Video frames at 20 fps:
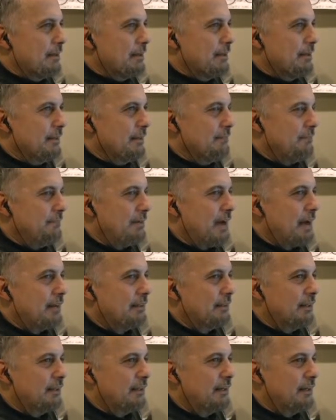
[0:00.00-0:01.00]
The
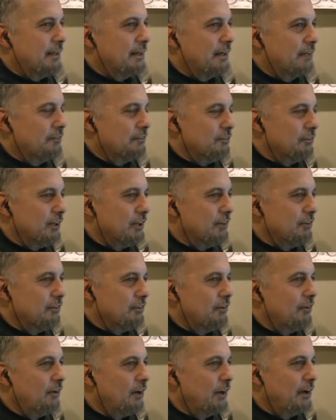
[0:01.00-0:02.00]
fact that they concentrated
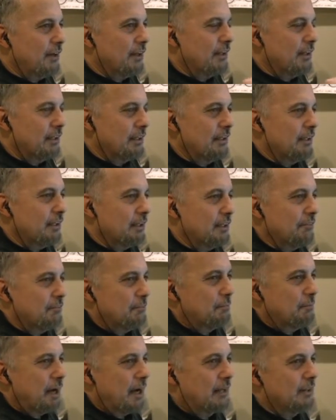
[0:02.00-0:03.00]
so hard and they didn't
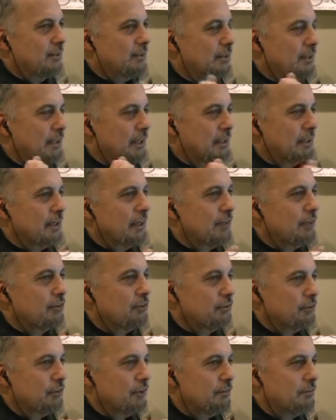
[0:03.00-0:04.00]
even bother to get another
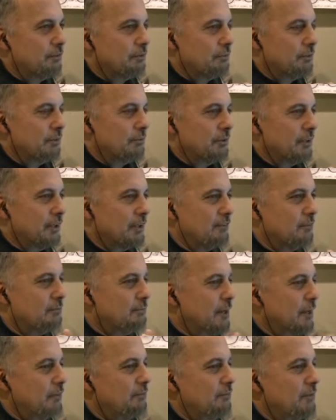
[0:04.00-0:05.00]
story from someone else
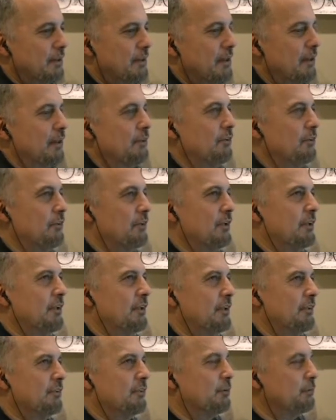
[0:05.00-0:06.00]
makes me think it was
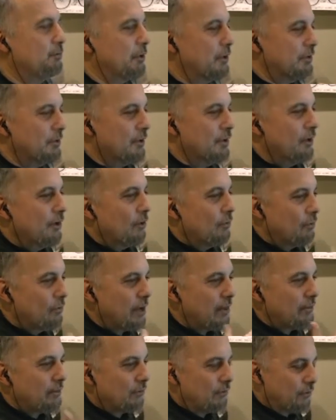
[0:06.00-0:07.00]
intentional. But
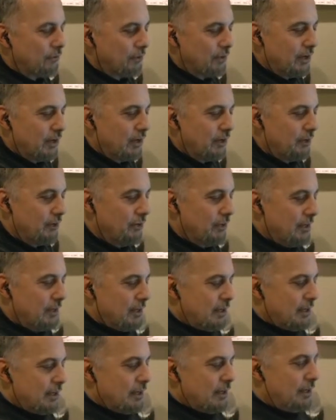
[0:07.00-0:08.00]
whether or no,
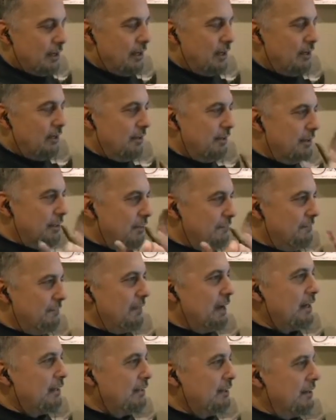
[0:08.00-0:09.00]
the
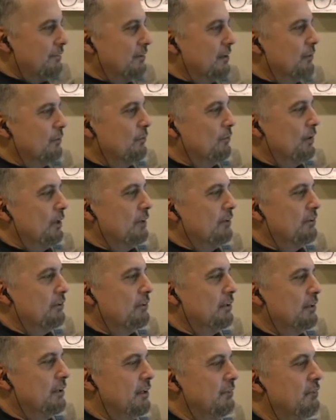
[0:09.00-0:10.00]
effect of it was
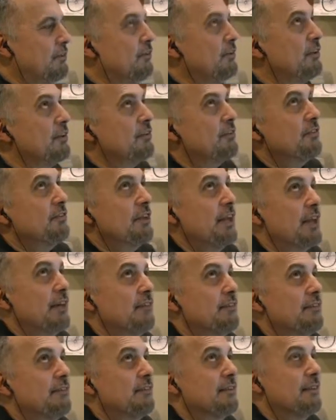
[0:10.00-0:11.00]
to give you the
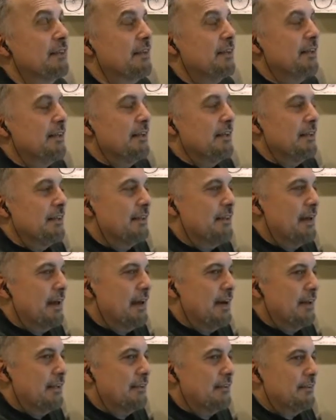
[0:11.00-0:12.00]
sense
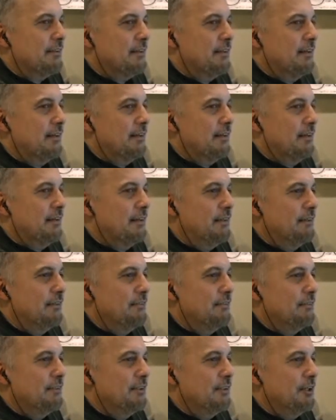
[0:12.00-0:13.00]
that,
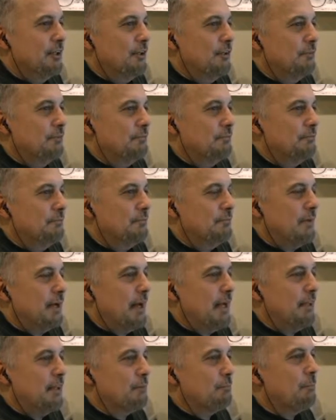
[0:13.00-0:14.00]

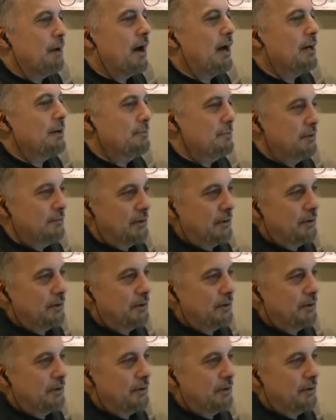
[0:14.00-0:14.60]
at the bottom of